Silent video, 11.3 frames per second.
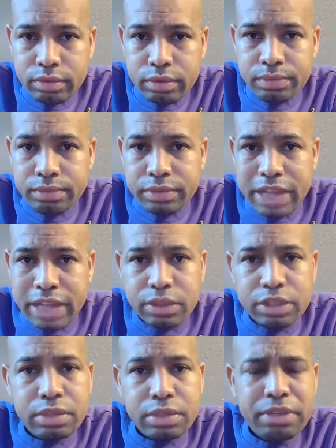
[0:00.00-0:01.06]
That's what to
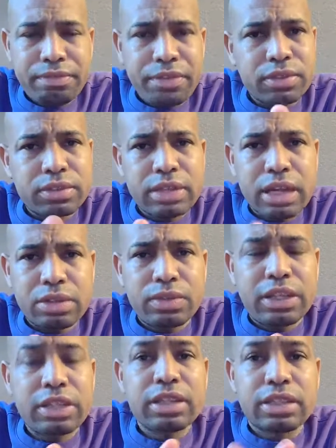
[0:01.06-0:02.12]
me it feels. That's what it
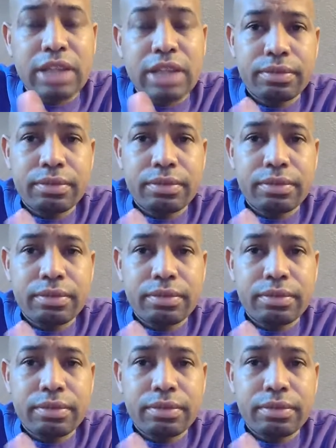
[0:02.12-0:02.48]
looks like.